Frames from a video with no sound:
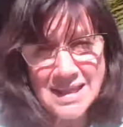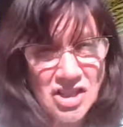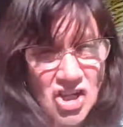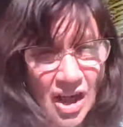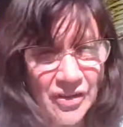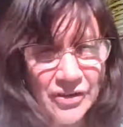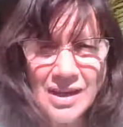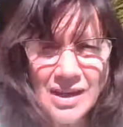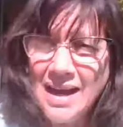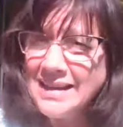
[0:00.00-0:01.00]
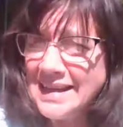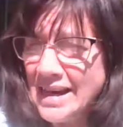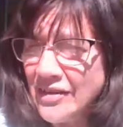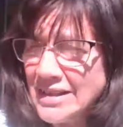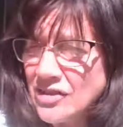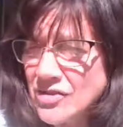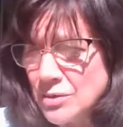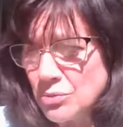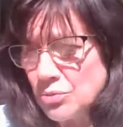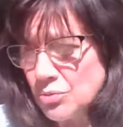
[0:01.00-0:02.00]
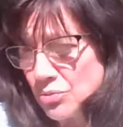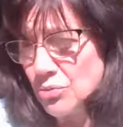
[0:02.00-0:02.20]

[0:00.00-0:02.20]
with each other, characters in